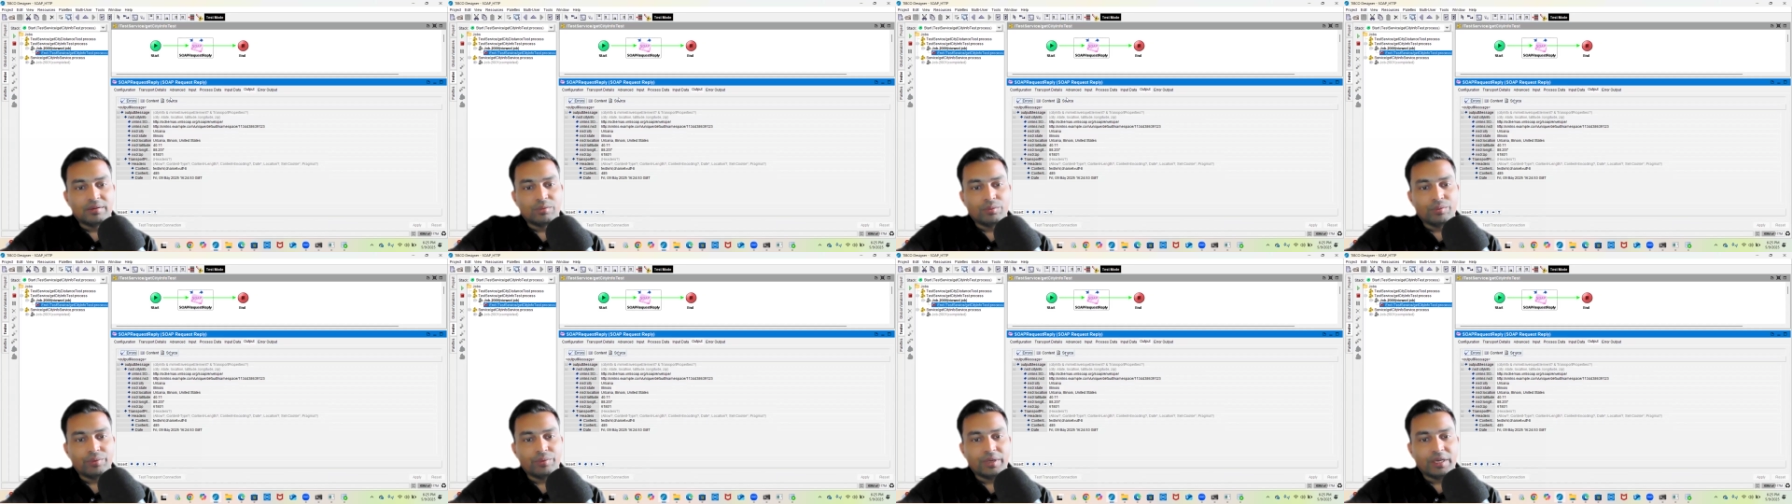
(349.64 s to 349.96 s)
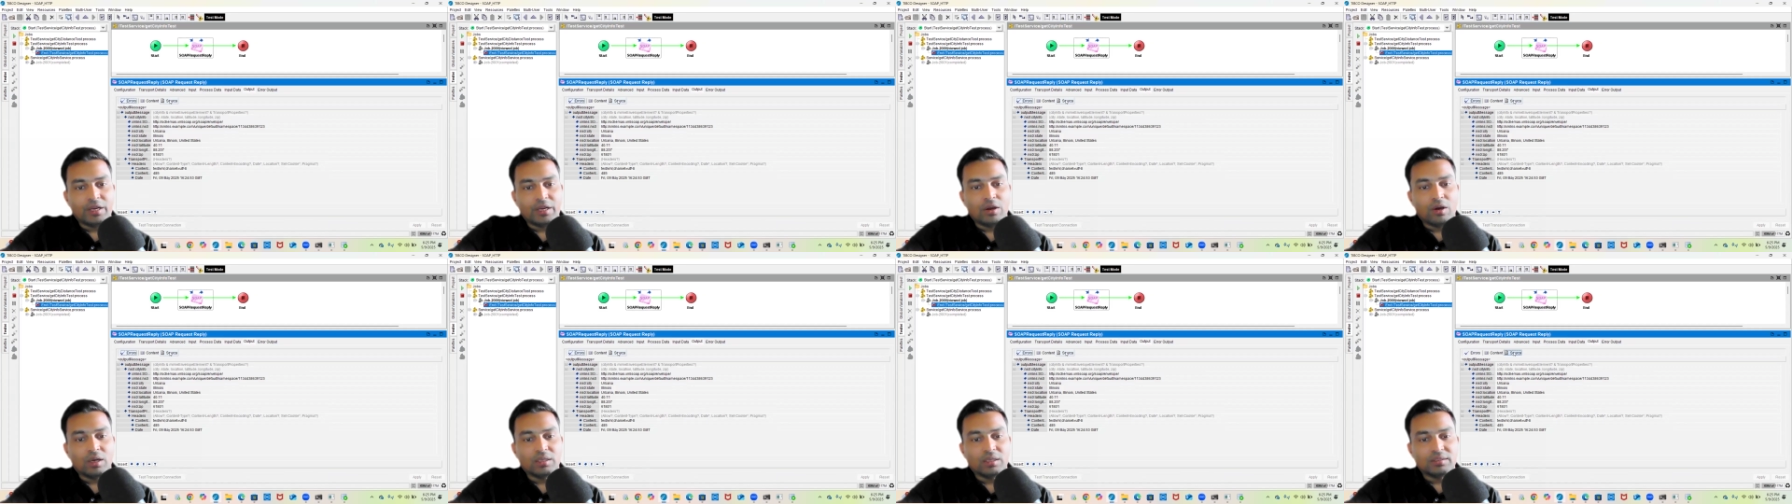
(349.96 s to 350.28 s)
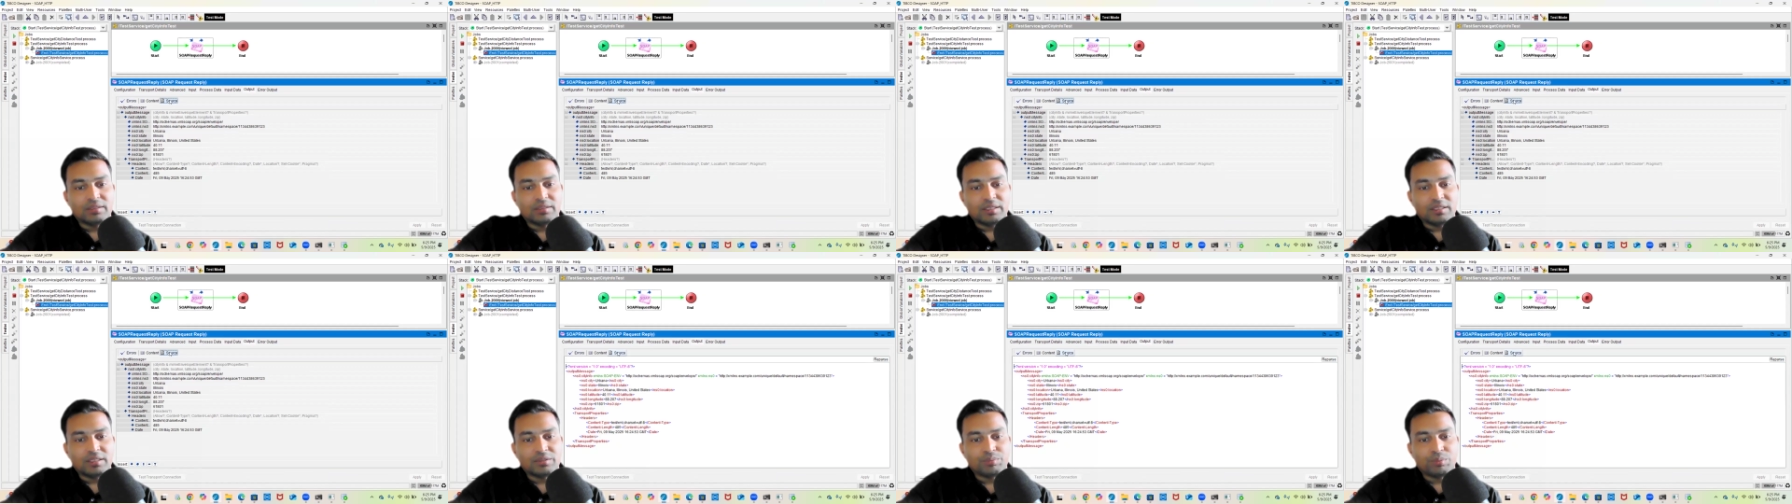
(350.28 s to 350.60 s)
we
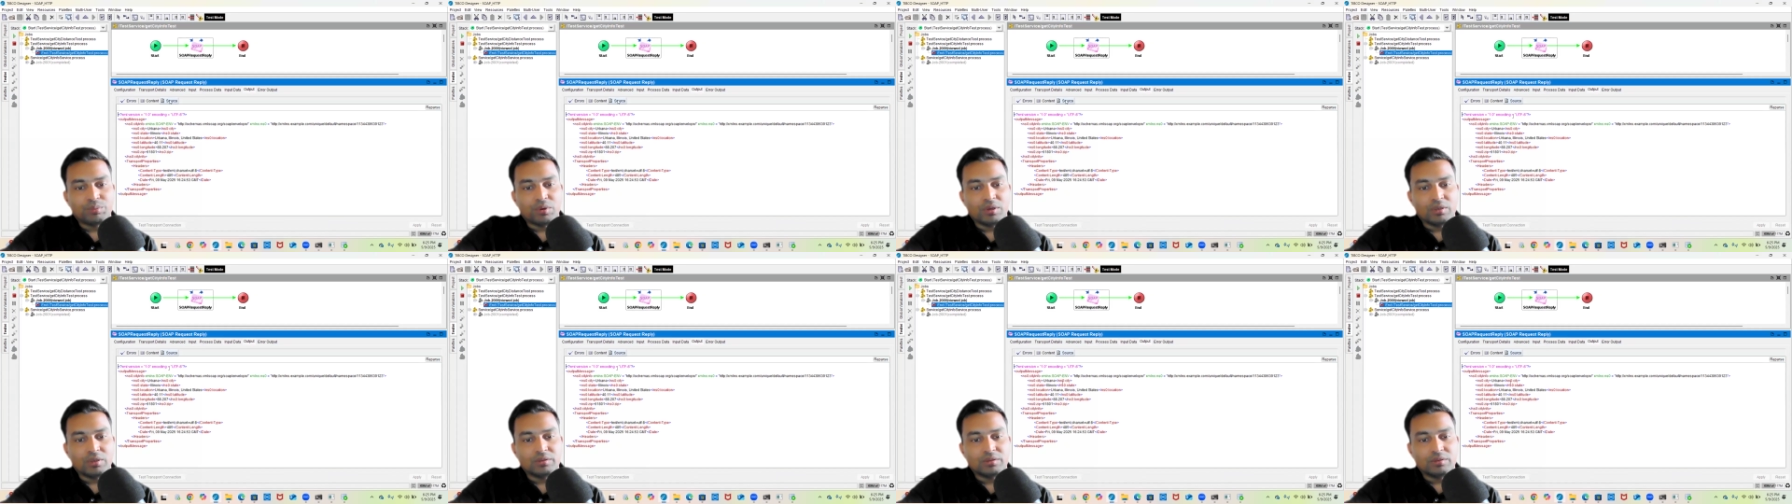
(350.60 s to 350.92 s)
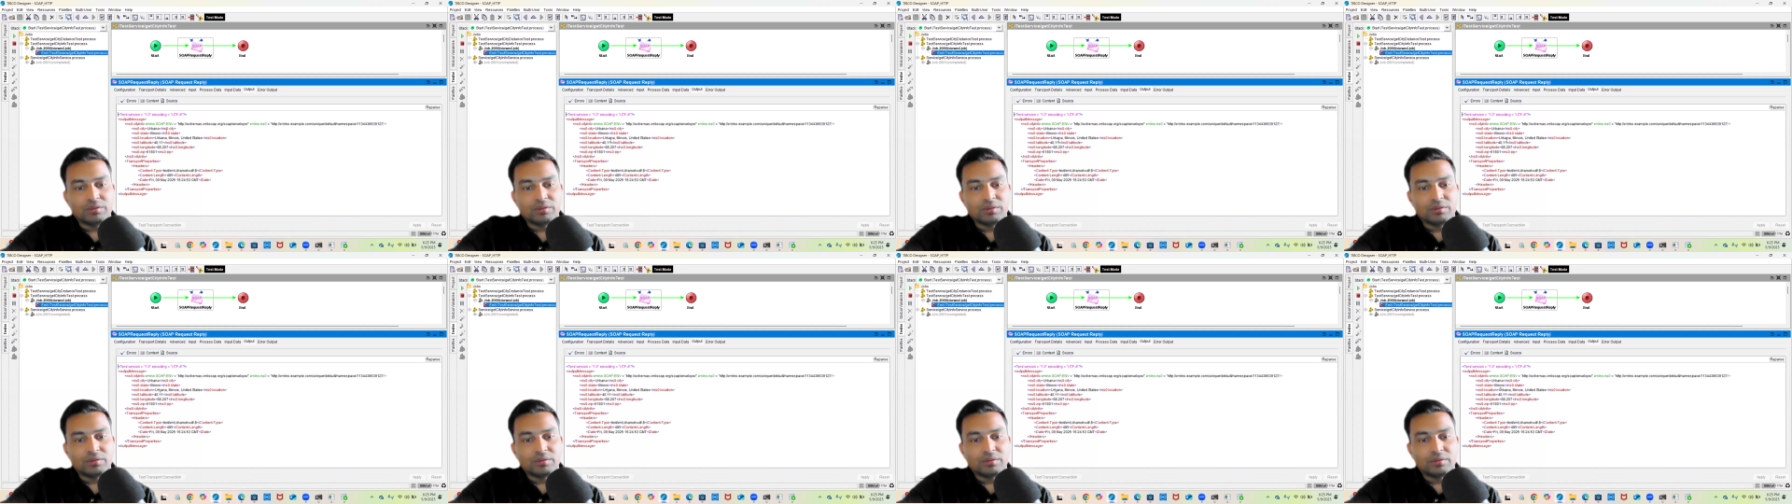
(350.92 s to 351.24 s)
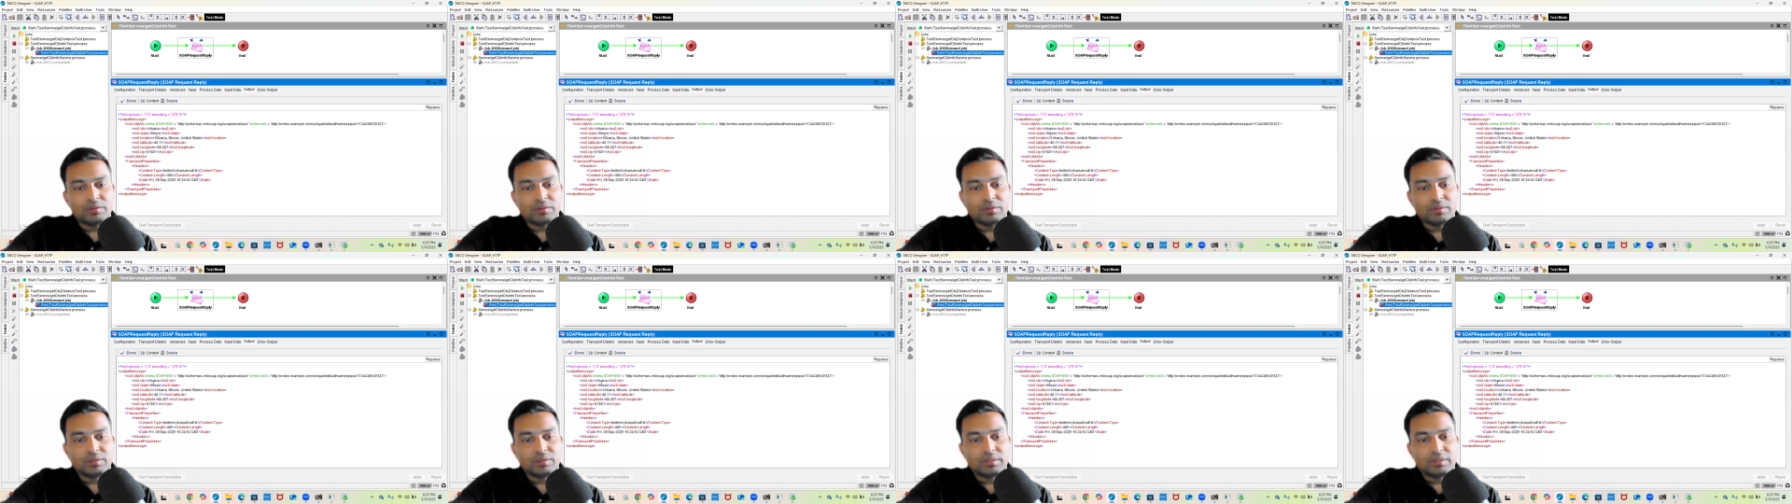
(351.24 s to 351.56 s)
got the
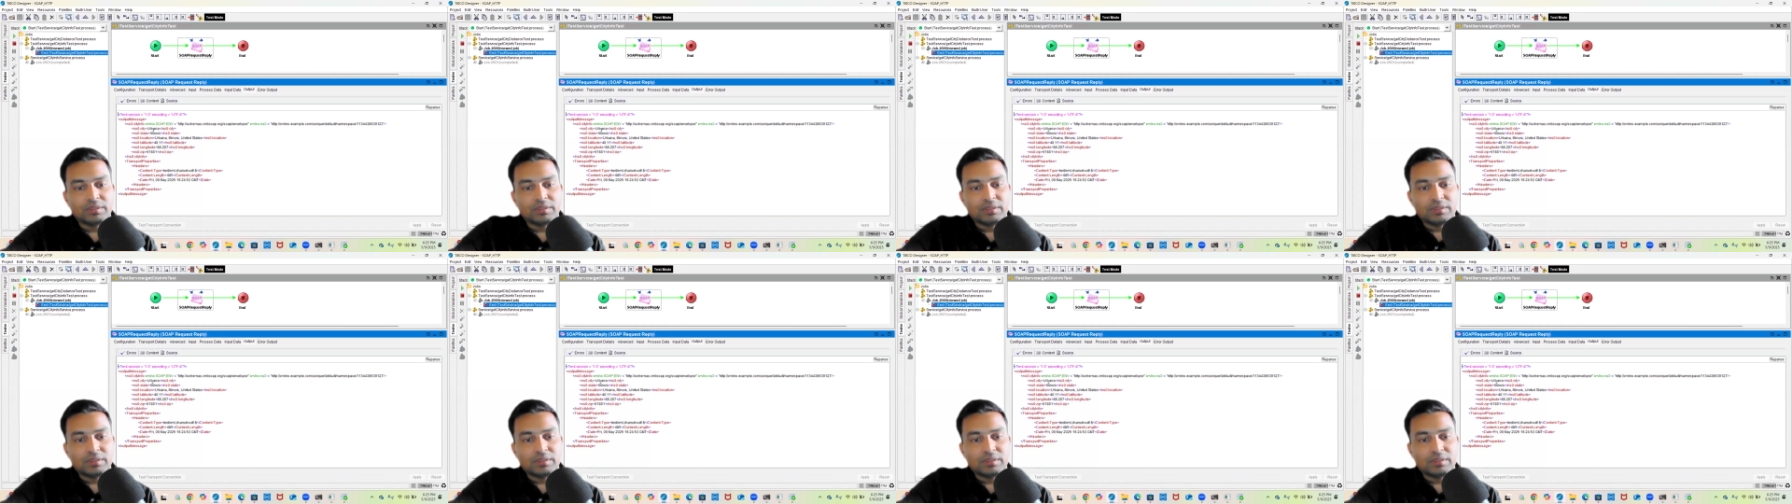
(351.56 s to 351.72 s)
response